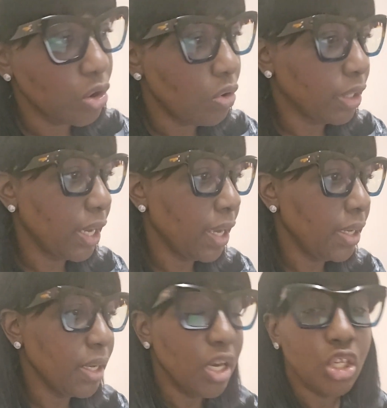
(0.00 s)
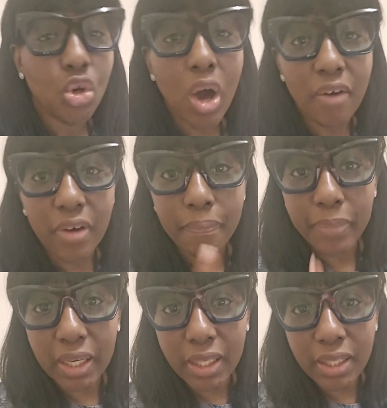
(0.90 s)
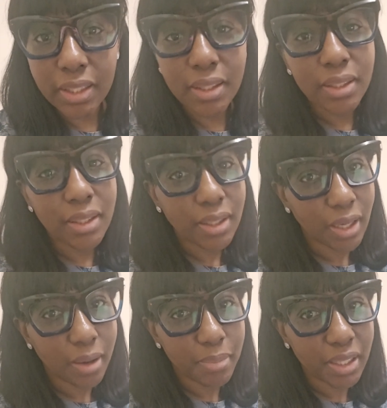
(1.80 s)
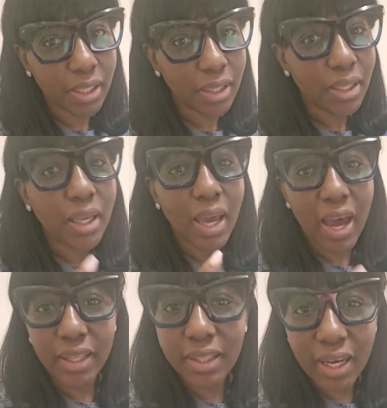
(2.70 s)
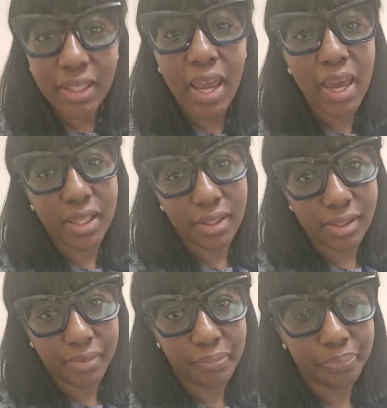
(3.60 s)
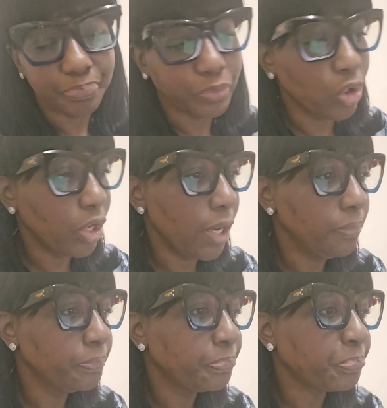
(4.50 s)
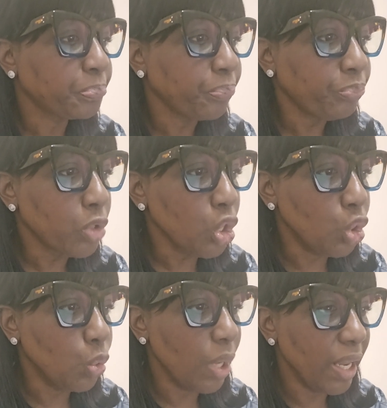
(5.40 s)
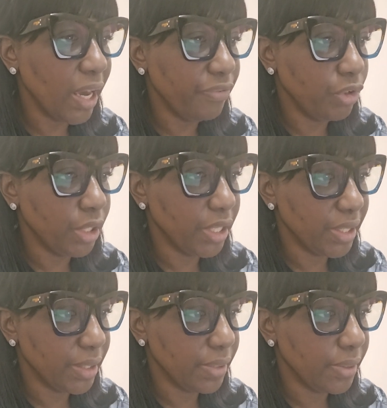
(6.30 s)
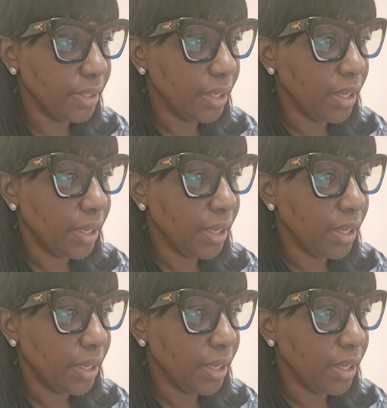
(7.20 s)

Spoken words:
Okay? You have a beginning, a middle, and an end. Okay? You can have your lesson.